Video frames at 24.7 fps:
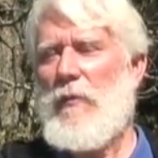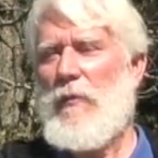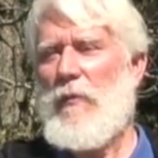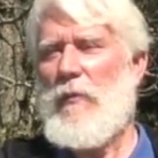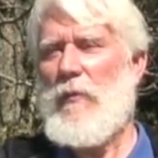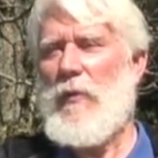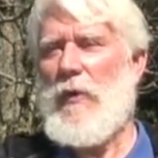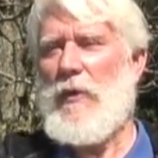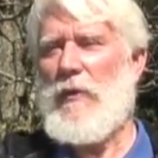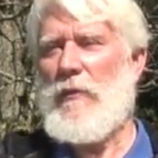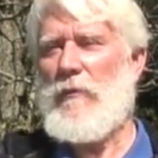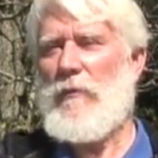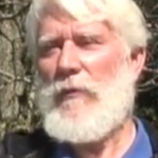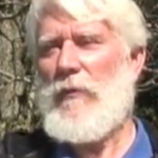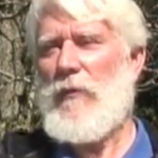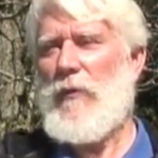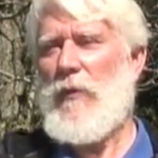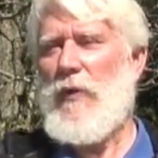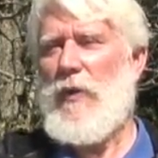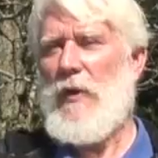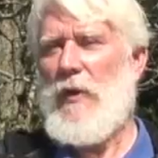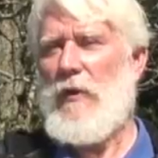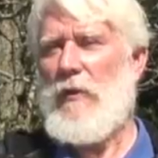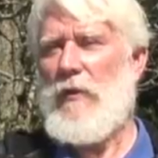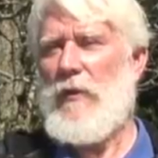Well,
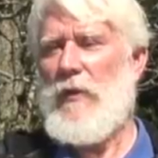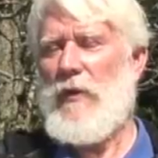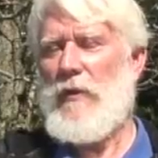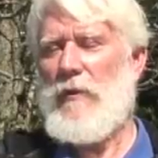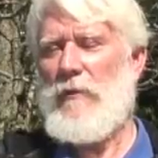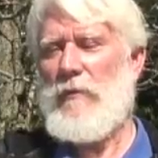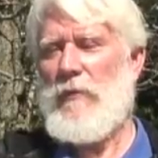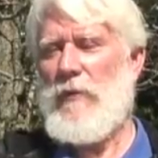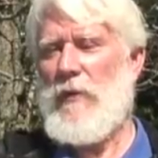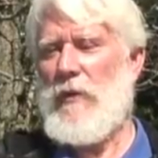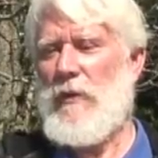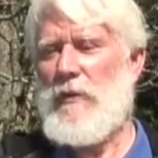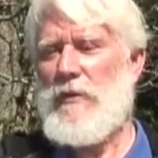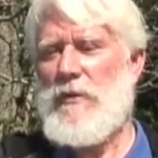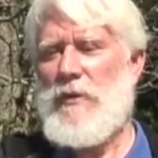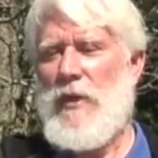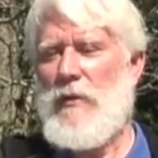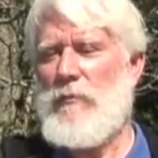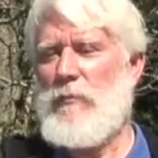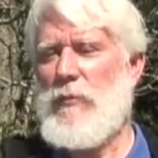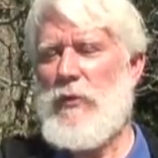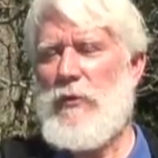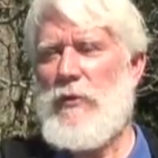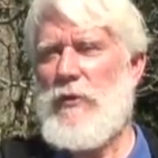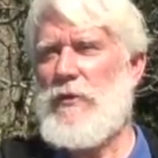the
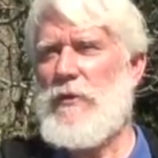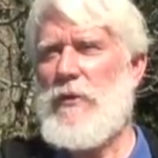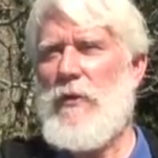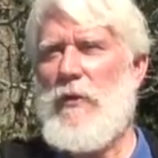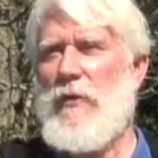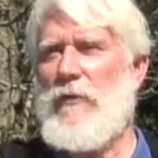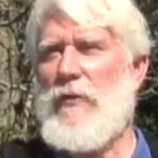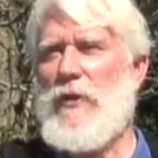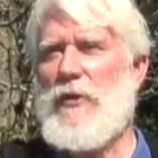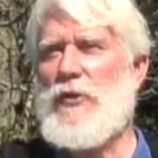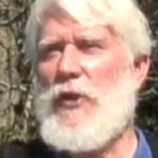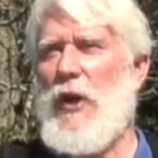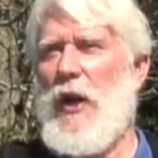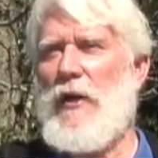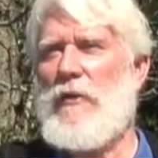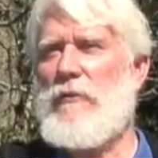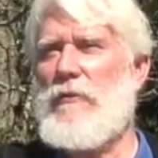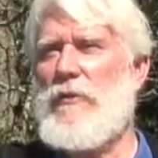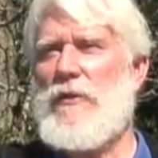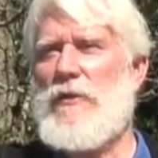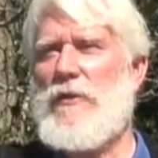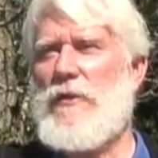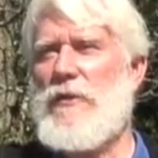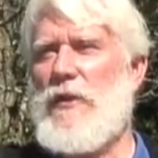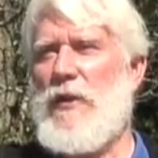Zen Buddhists don't have any
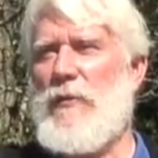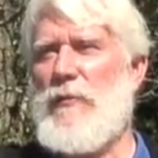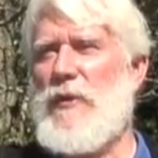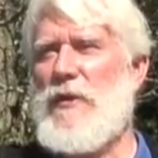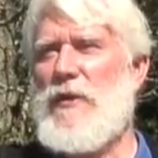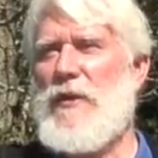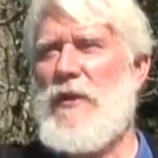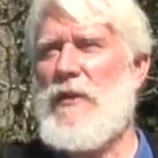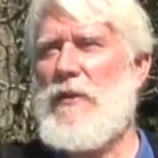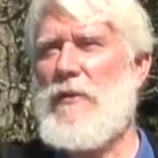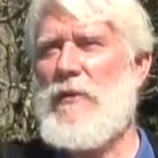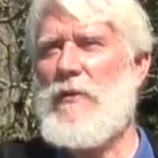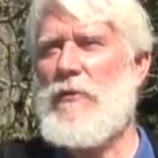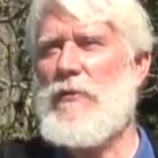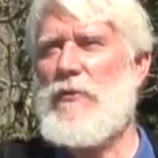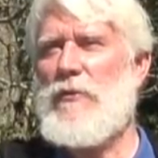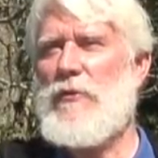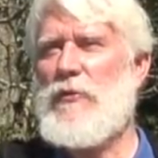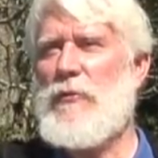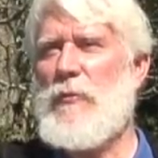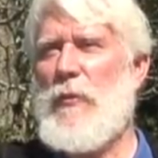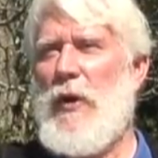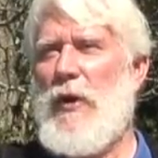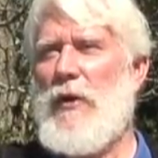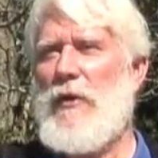chakras. Does that mean the Hindus are
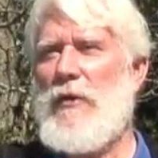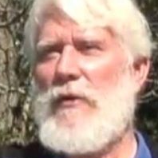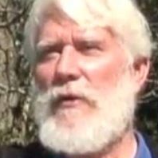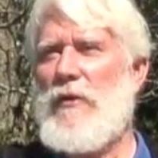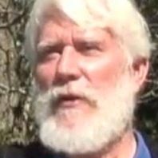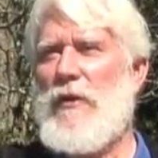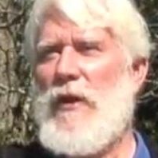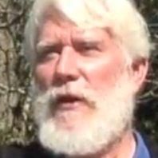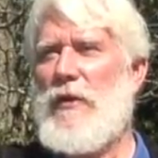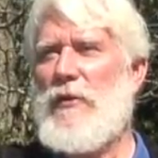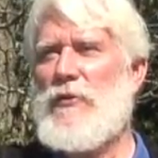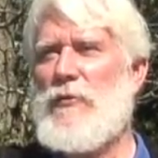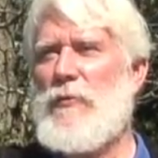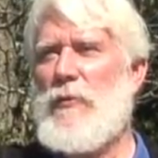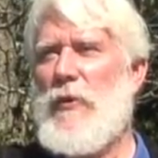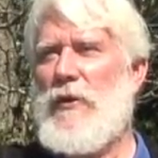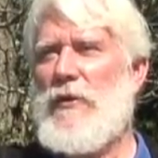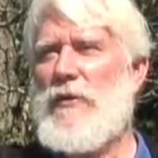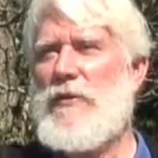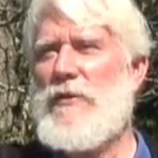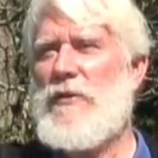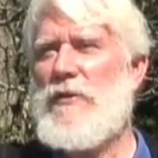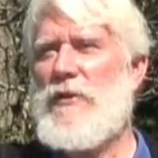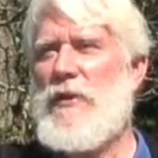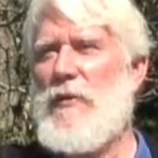smarter or not as smart
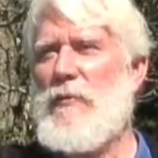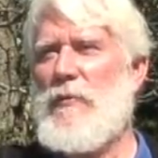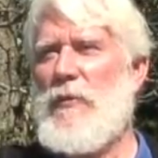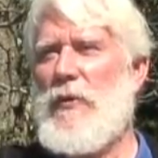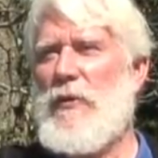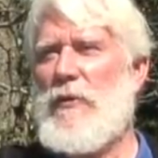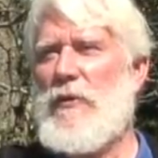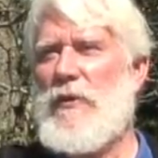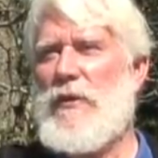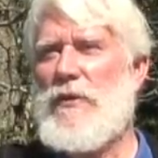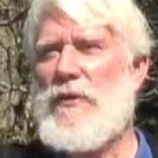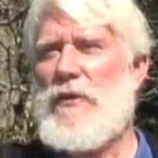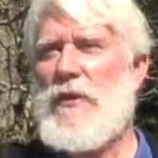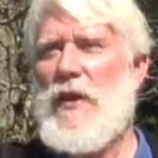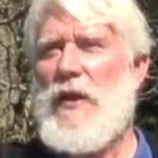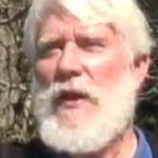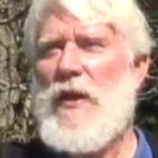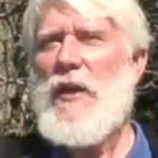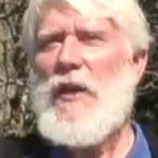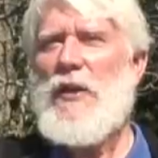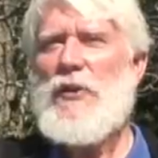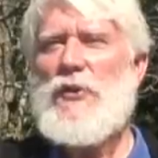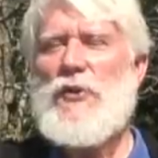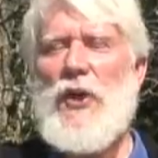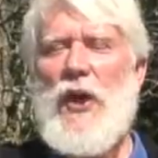as the Zen Buddhists?
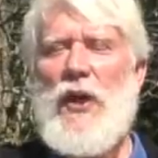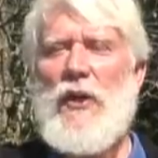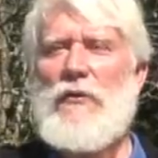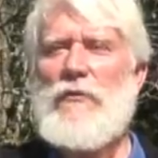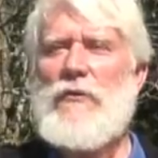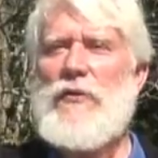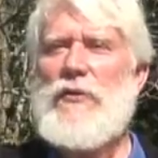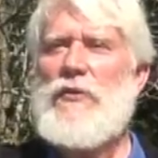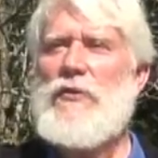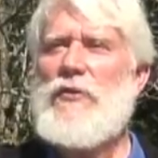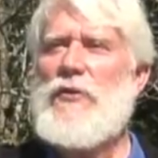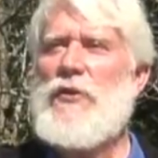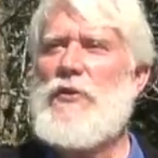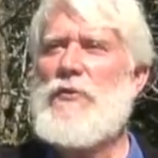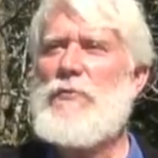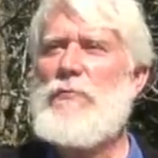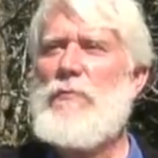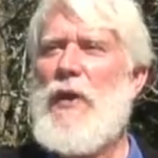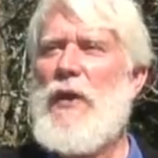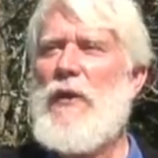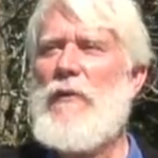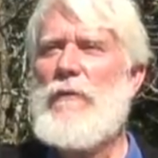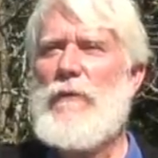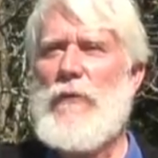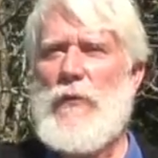Chakras are just
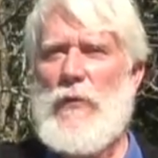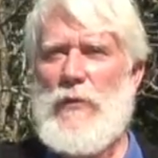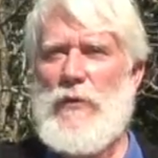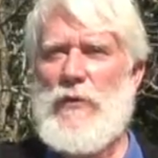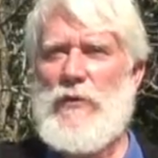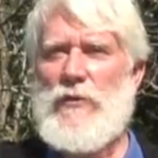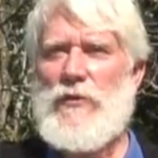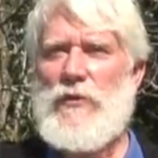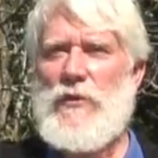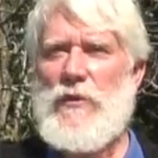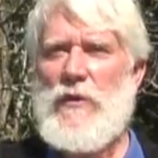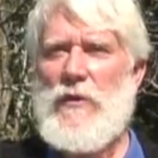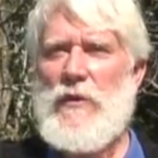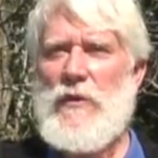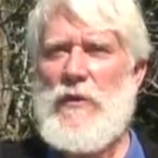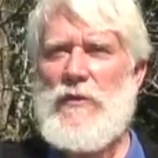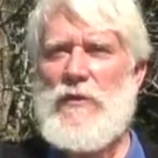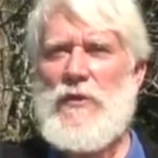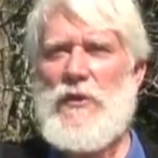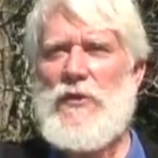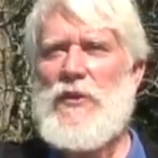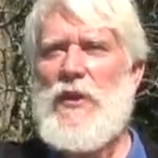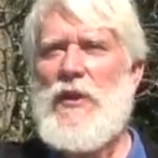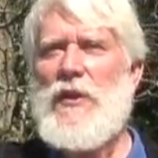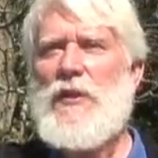metaphors,
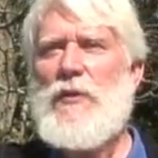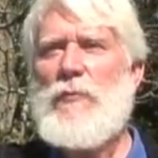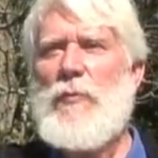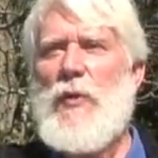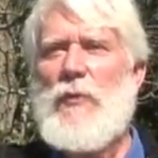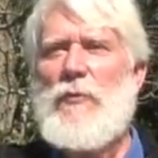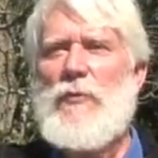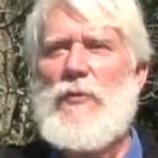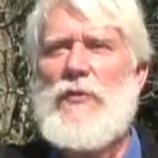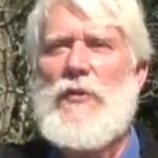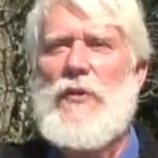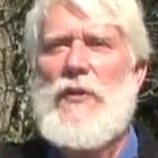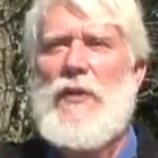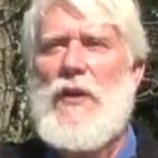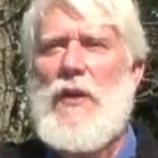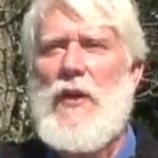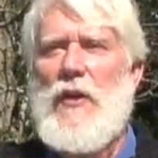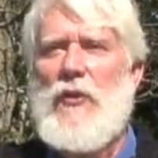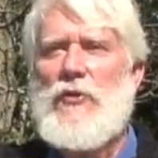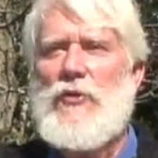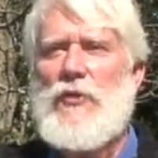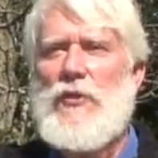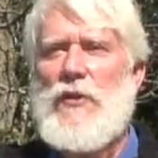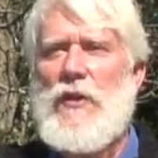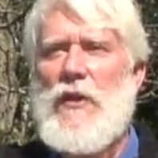just like the bubbles on the
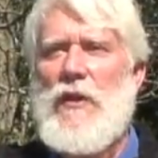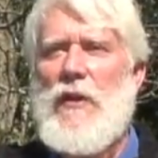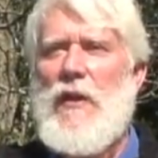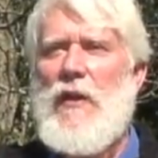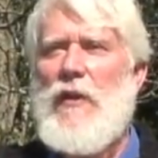ocean.